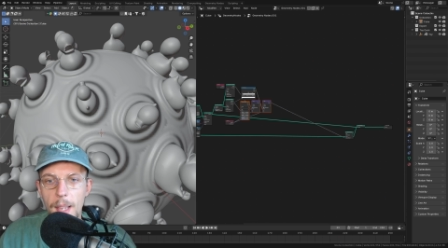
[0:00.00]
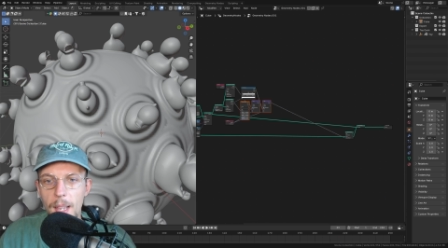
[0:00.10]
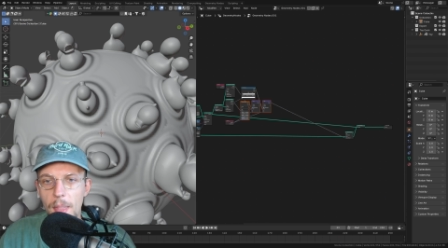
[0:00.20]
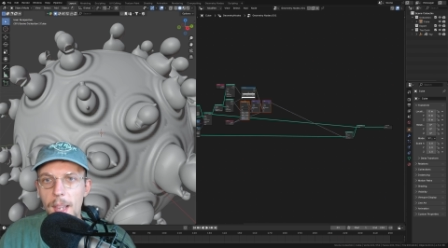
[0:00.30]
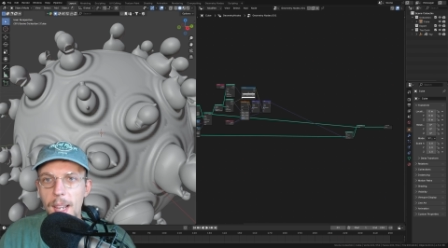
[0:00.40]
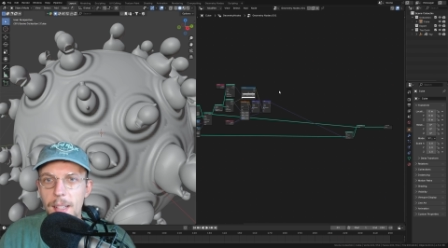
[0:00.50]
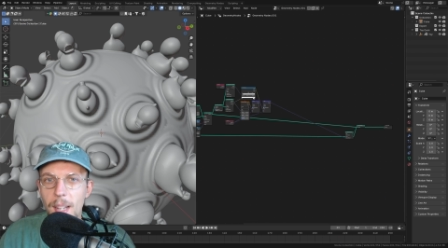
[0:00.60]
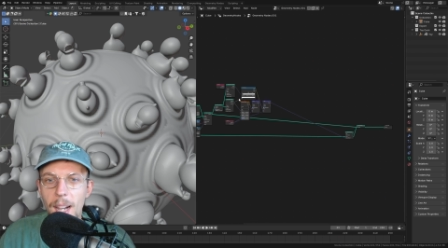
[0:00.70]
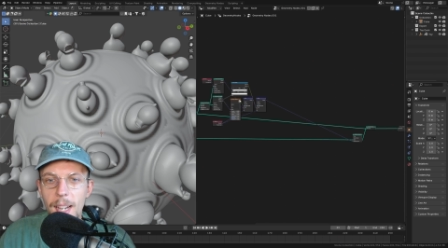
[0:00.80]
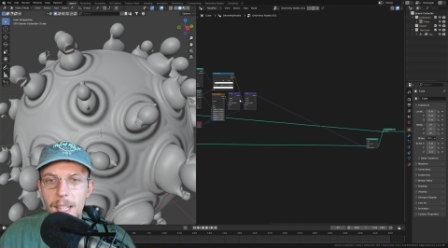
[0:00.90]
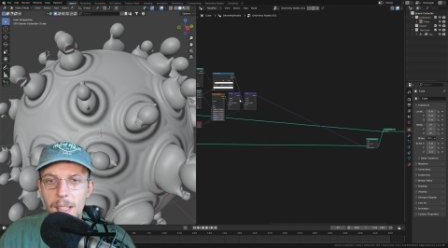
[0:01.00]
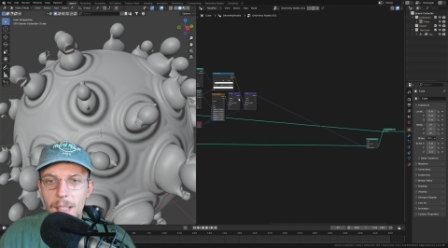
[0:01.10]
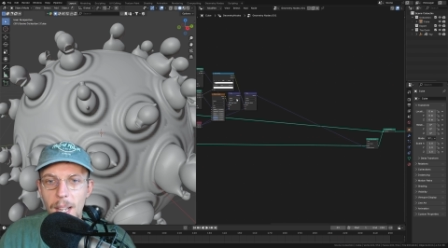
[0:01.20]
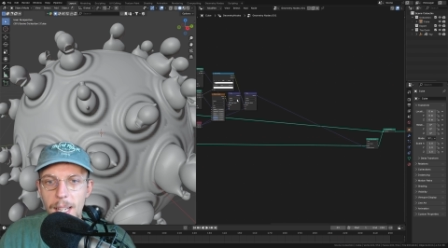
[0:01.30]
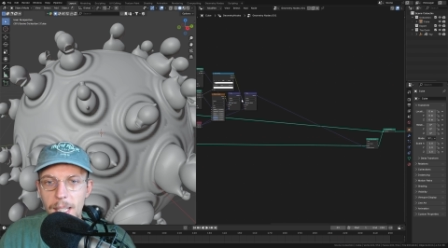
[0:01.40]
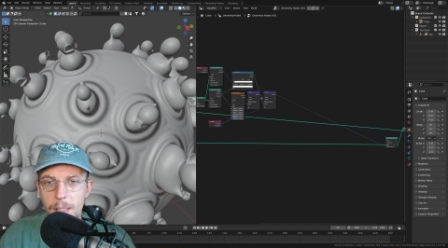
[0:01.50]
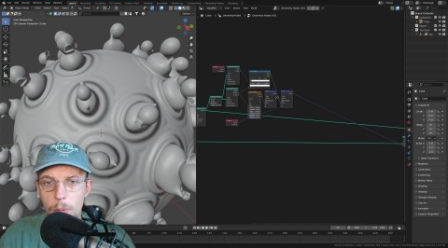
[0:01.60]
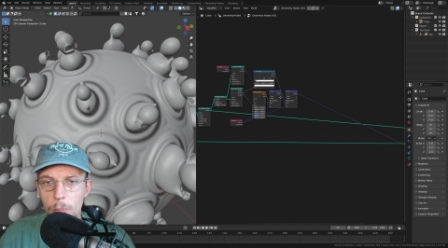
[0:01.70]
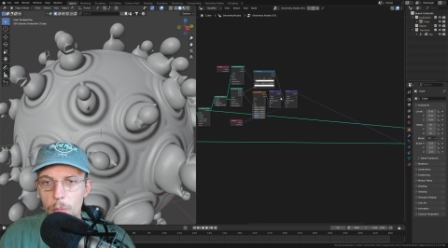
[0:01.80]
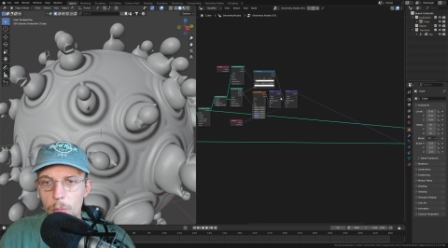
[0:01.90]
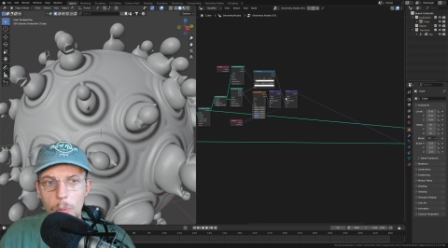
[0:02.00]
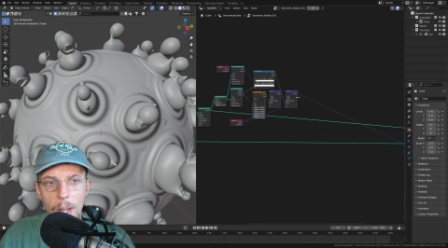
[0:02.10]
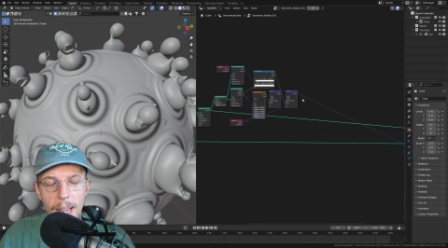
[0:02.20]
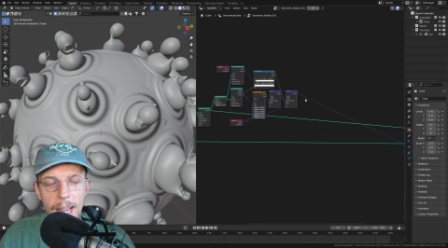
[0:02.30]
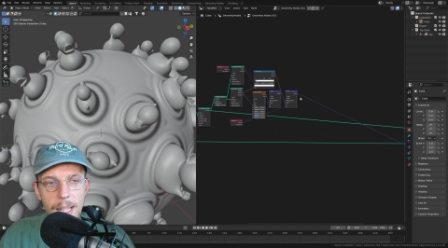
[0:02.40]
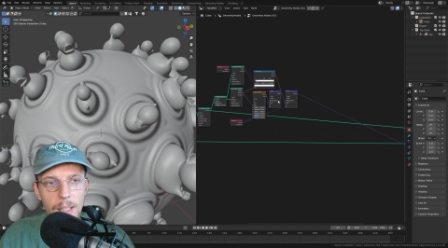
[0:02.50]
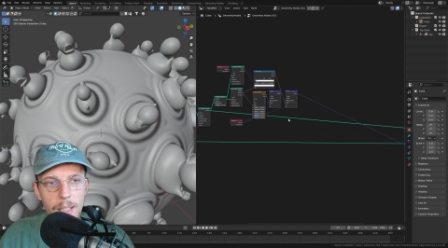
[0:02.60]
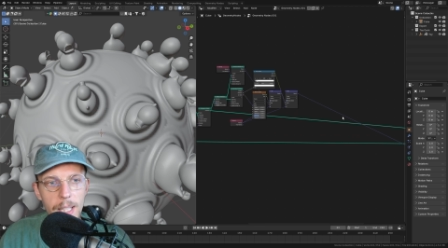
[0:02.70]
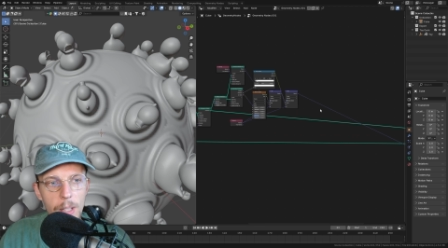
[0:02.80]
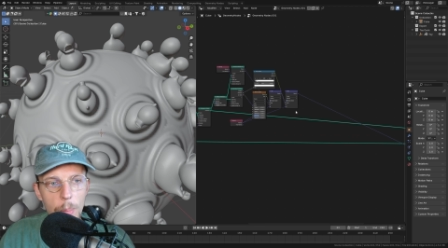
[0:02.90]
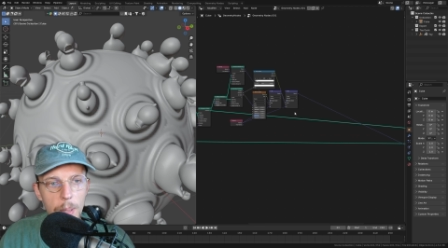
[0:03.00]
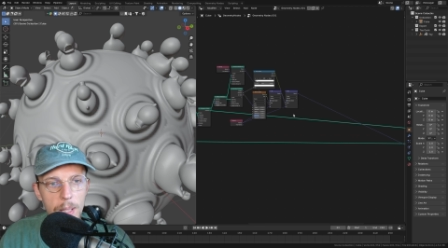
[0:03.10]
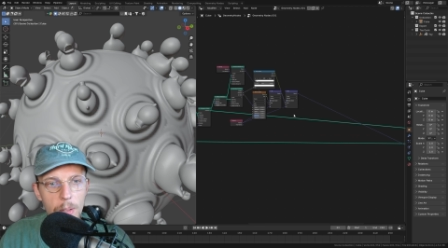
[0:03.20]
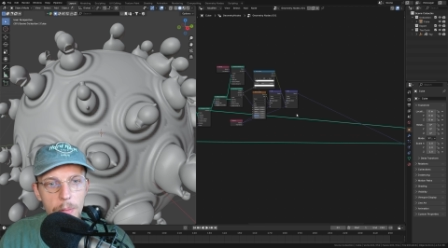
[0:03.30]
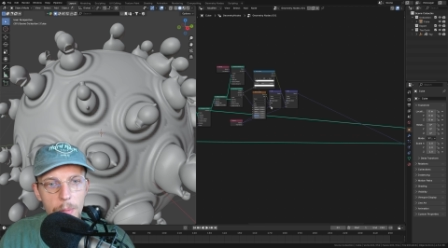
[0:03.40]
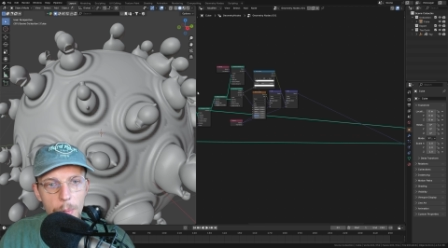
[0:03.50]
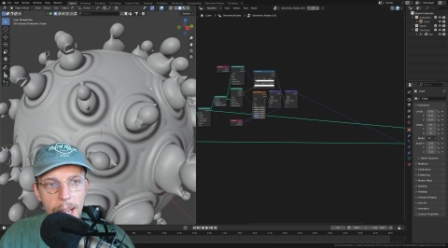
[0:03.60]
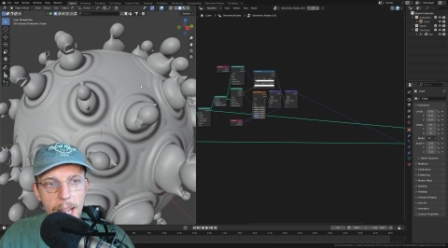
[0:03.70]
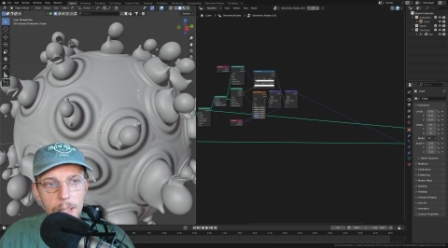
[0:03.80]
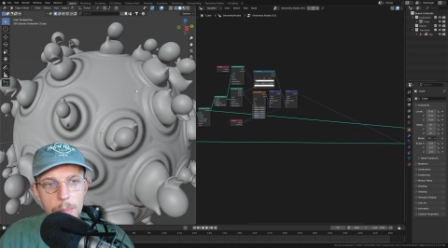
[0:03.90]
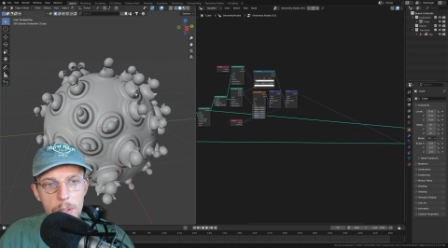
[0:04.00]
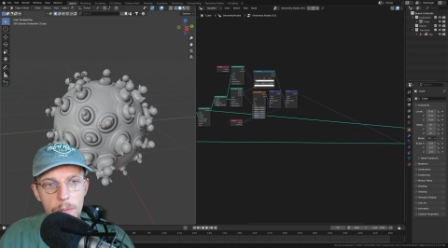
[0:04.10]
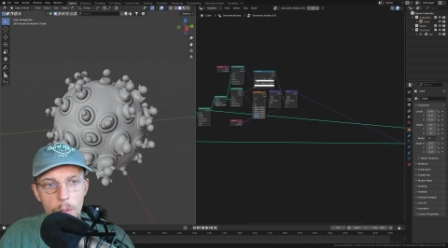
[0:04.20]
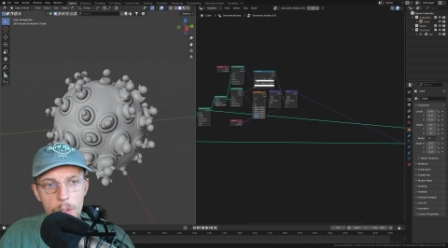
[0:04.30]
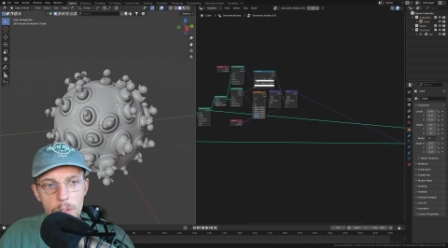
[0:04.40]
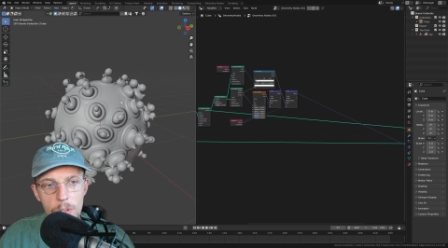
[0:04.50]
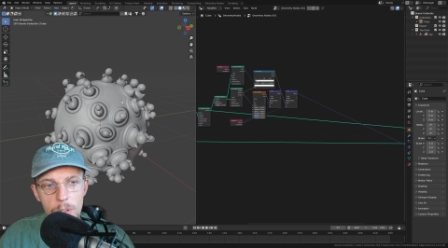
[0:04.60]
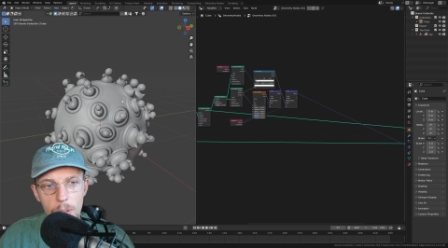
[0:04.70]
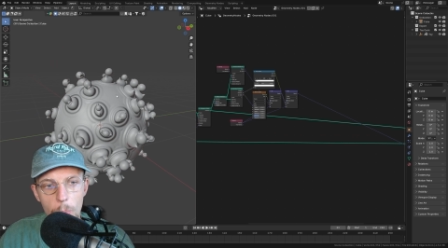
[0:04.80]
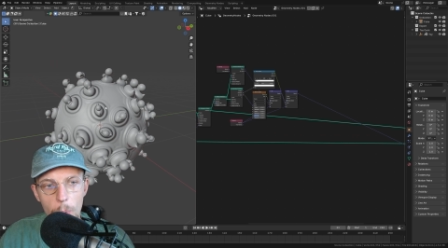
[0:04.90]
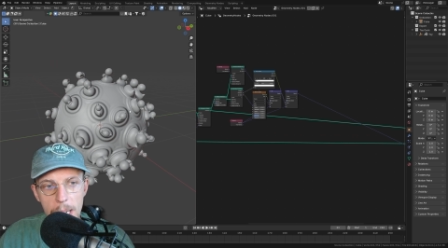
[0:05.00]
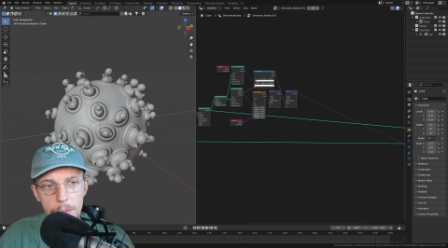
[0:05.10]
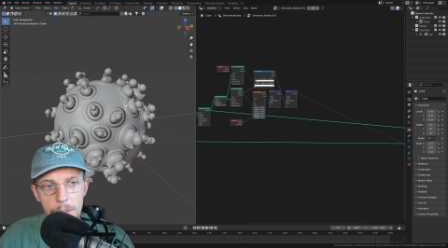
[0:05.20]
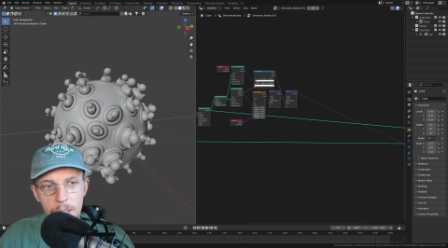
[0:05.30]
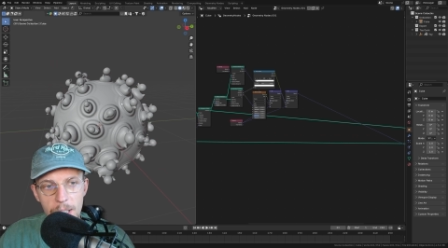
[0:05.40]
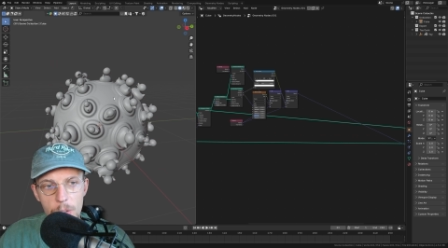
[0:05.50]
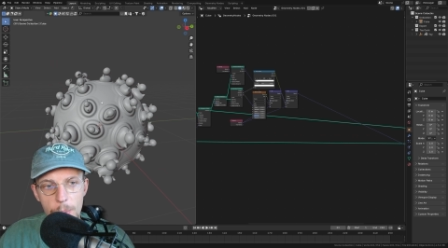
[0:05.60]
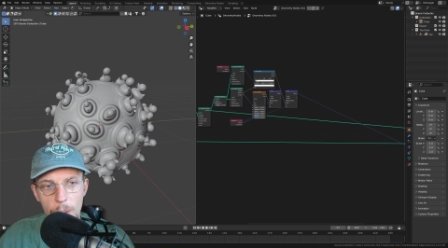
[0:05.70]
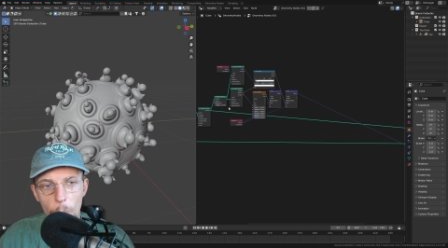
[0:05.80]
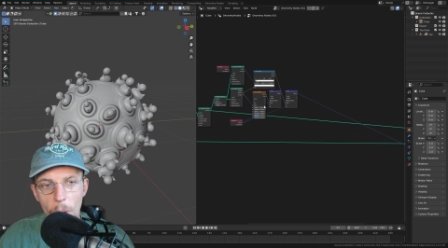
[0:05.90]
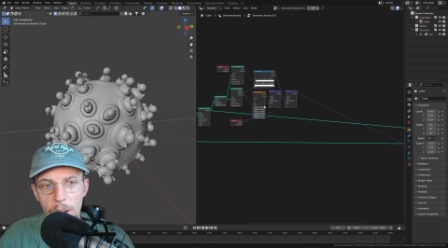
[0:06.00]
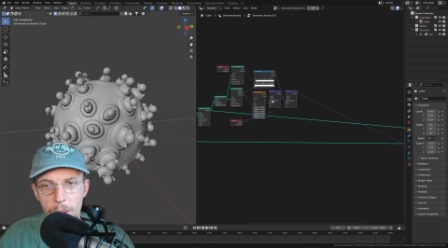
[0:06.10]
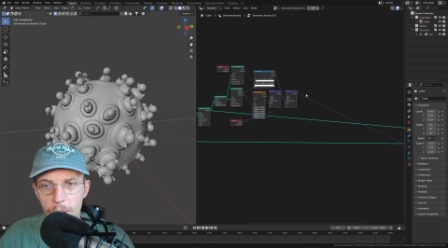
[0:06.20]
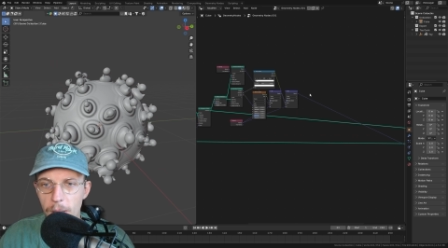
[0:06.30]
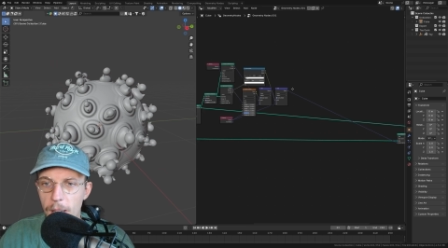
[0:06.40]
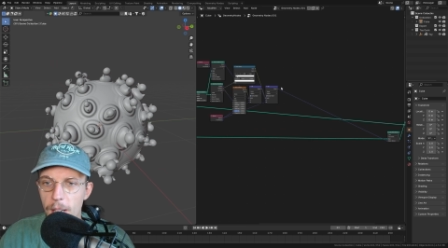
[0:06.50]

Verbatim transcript: And then I like to add a little bit of randomness for just the wave texture in the water.